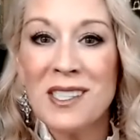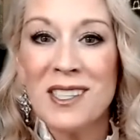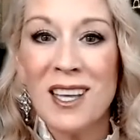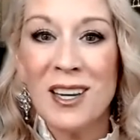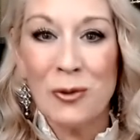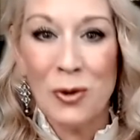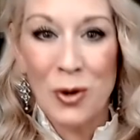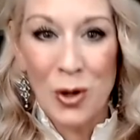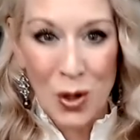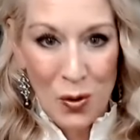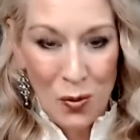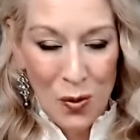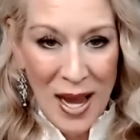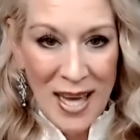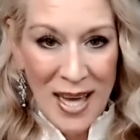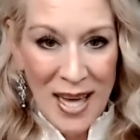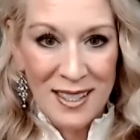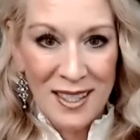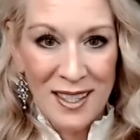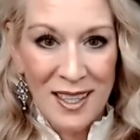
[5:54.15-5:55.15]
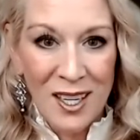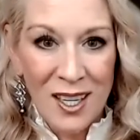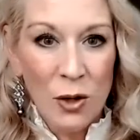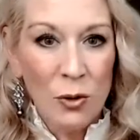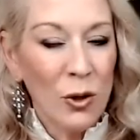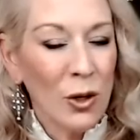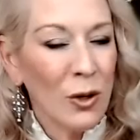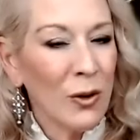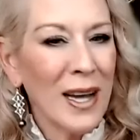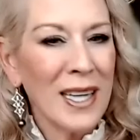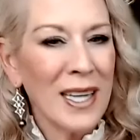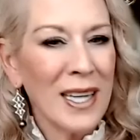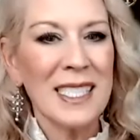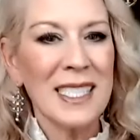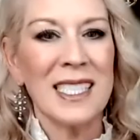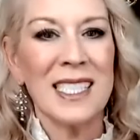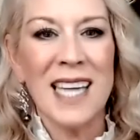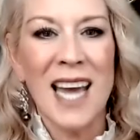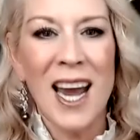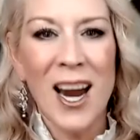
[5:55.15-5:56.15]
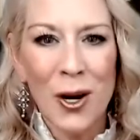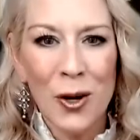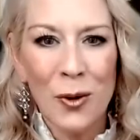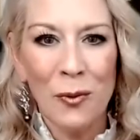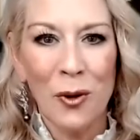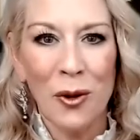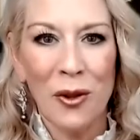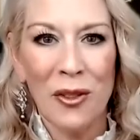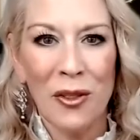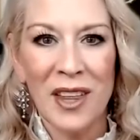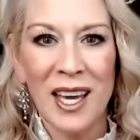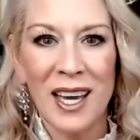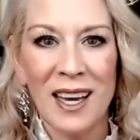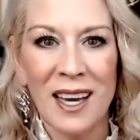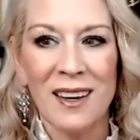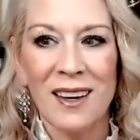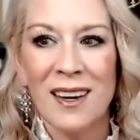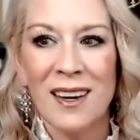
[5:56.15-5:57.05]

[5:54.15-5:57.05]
than regret. Regret is a terrible thing.